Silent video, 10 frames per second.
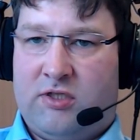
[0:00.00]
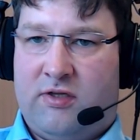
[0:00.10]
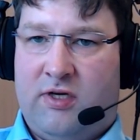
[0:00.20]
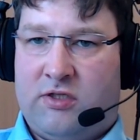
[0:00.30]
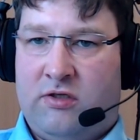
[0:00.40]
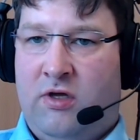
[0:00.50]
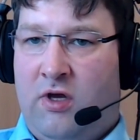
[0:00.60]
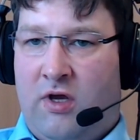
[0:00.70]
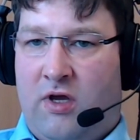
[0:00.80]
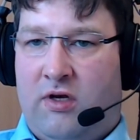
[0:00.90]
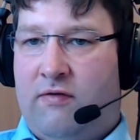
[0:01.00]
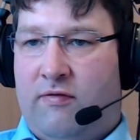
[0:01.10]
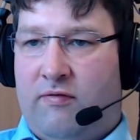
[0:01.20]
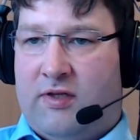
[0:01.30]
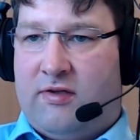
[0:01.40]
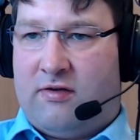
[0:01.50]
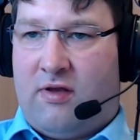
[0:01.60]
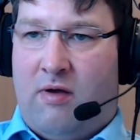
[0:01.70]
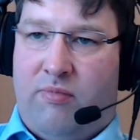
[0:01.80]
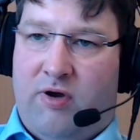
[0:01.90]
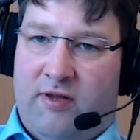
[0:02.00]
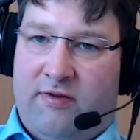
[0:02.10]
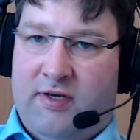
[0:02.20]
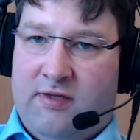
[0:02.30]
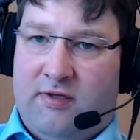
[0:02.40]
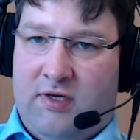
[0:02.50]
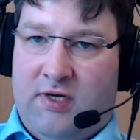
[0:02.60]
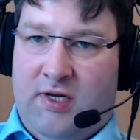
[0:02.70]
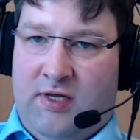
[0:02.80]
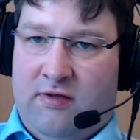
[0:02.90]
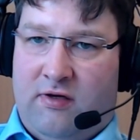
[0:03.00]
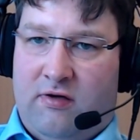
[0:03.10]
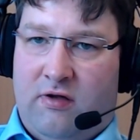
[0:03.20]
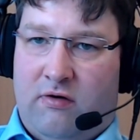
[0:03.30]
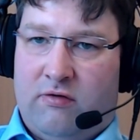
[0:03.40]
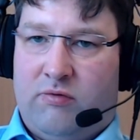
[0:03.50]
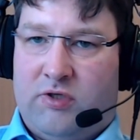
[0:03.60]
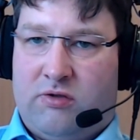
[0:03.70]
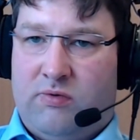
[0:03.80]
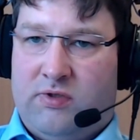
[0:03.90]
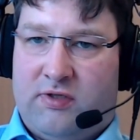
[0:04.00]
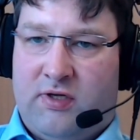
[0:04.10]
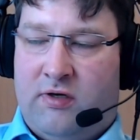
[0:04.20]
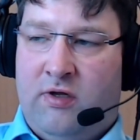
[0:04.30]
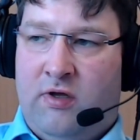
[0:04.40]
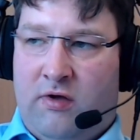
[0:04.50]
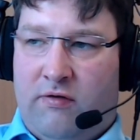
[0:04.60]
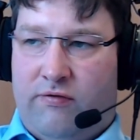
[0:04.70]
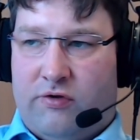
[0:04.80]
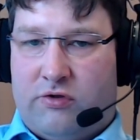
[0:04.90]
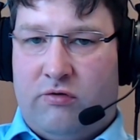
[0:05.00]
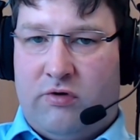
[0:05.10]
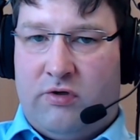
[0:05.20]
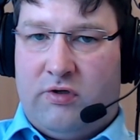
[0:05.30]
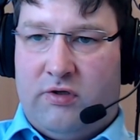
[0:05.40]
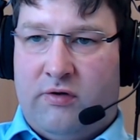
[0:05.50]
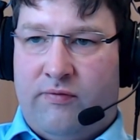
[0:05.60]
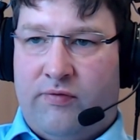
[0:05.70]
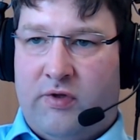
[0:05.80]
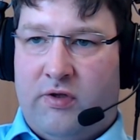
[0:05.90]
base station, and even let's say some parts in the cloud, which will then for sure